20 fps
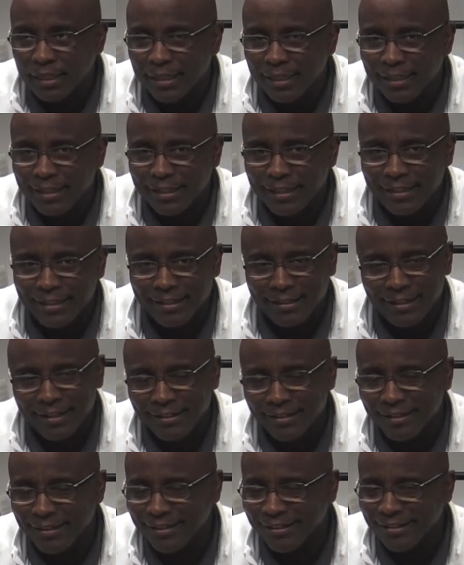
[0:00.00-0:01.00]
And
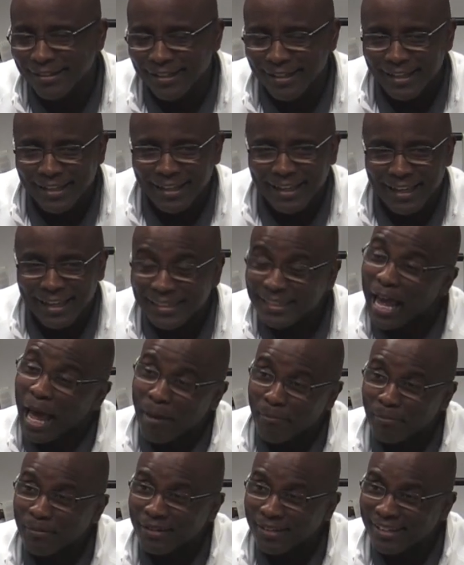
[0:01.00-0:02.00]
it's
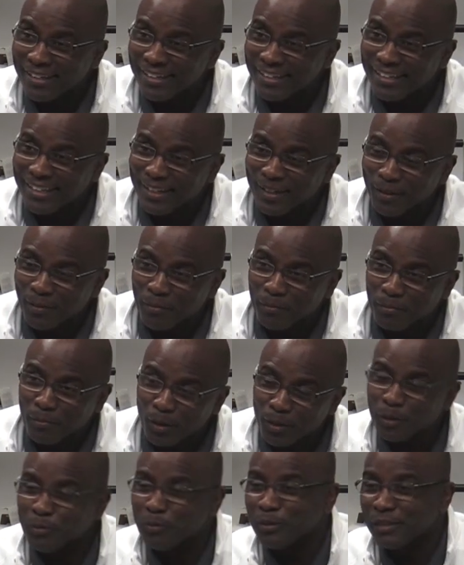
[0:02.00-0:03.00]
happened,
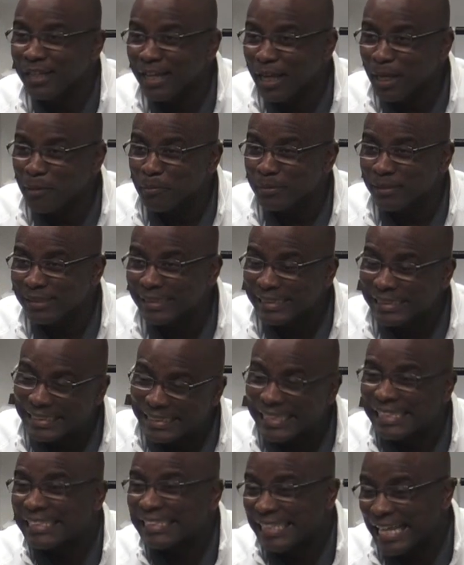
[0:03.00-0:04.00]
multiple times
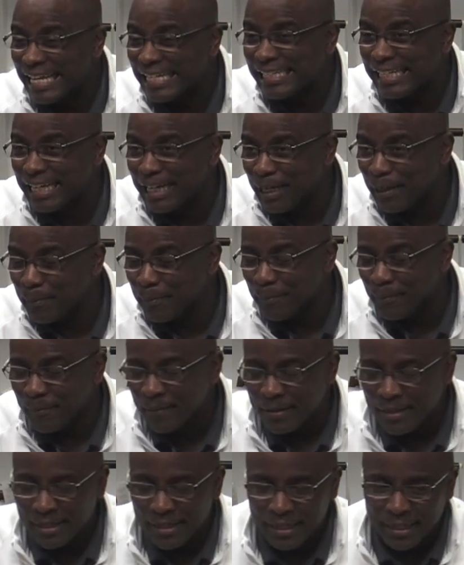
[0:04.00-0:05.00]
since that time.
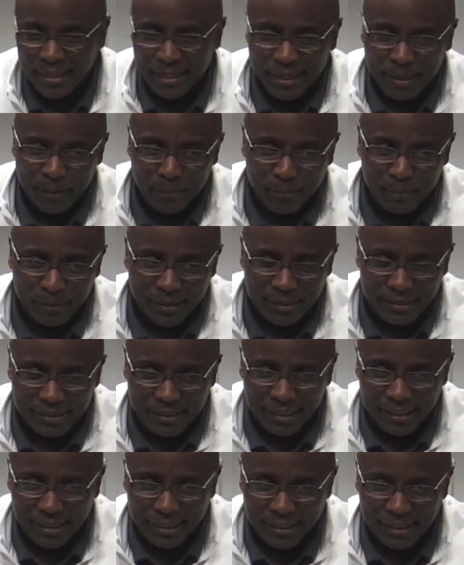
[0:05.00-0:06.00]
But
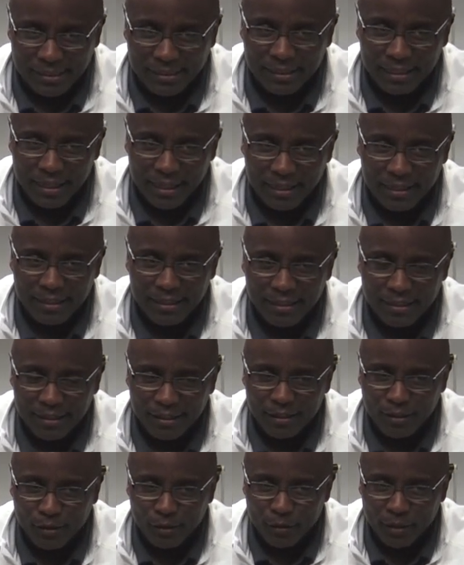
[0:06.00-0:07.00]
it's like
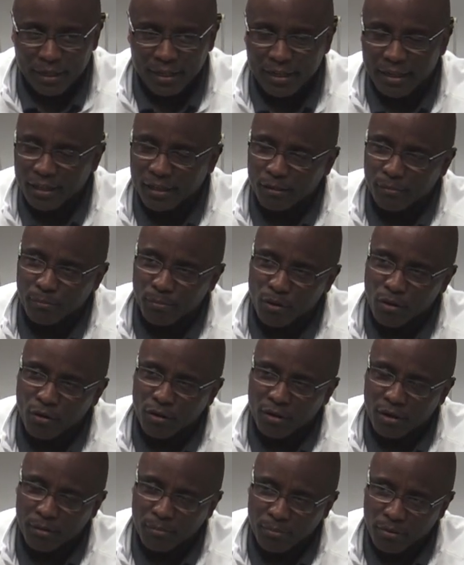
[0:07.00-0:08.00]
you're getting a
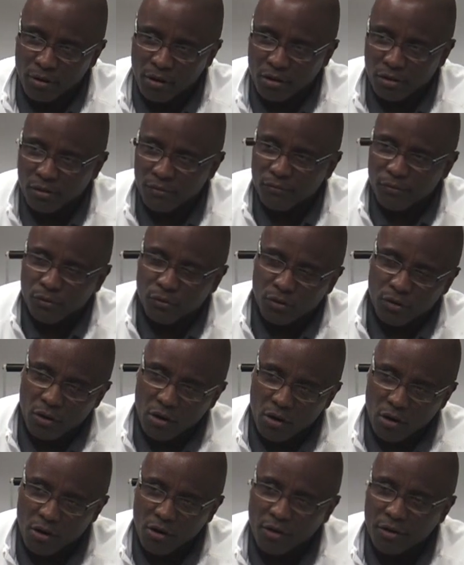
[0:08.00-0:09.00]
part of your
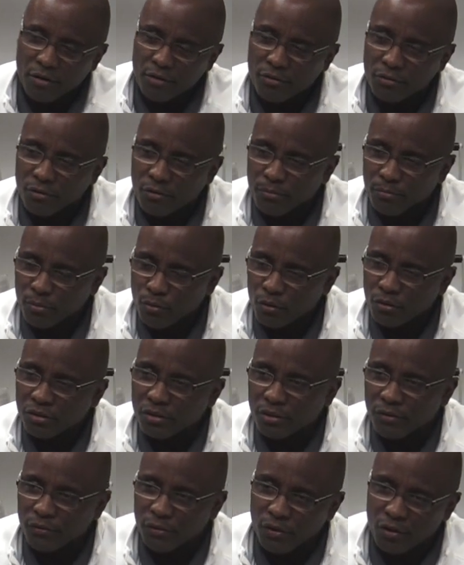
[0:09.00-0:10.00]
heart, or a
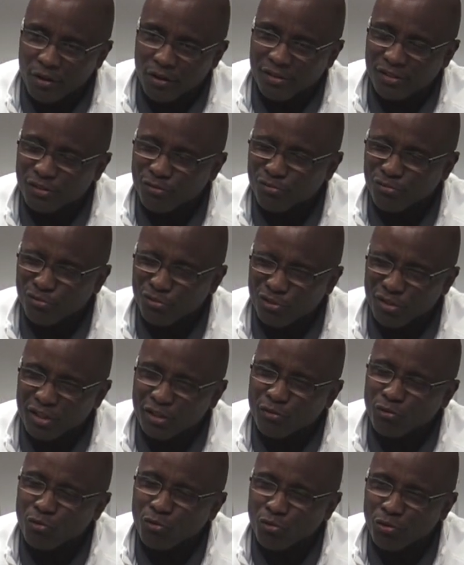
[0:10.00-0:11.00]
portion of your heart is
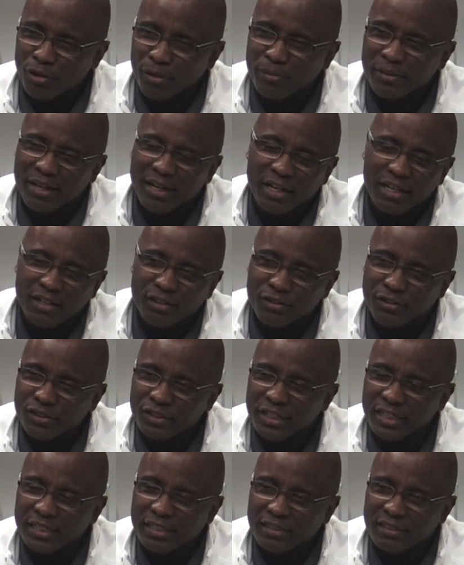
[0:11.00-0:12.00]
really ripped out of your
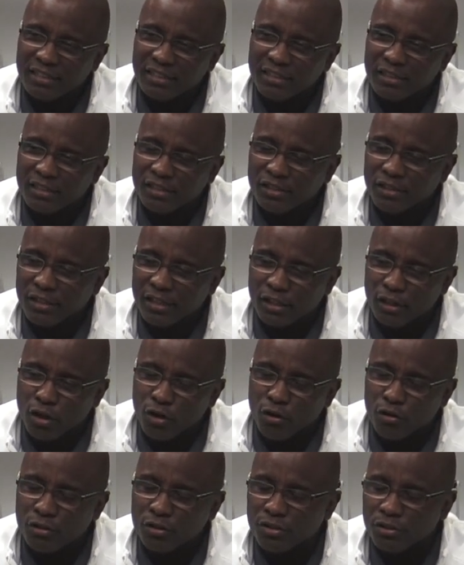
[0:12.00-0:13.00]
chest. And it
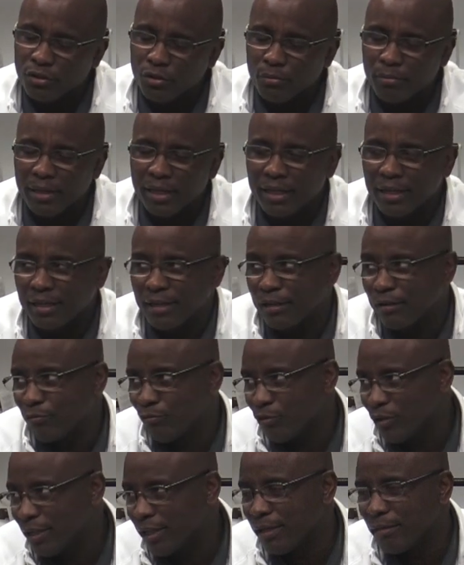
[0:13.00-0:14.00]
hurts so bad, and it
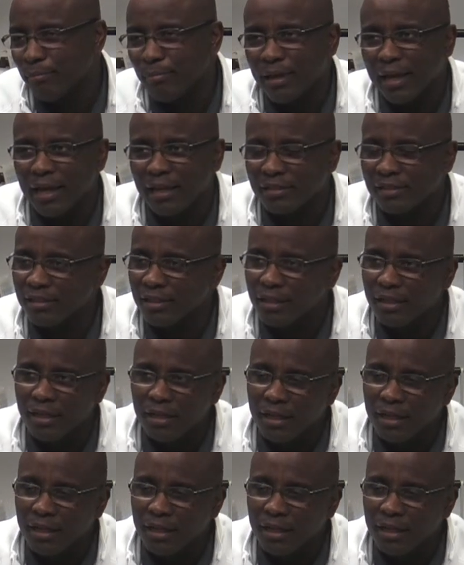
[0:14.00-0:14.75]
really impacts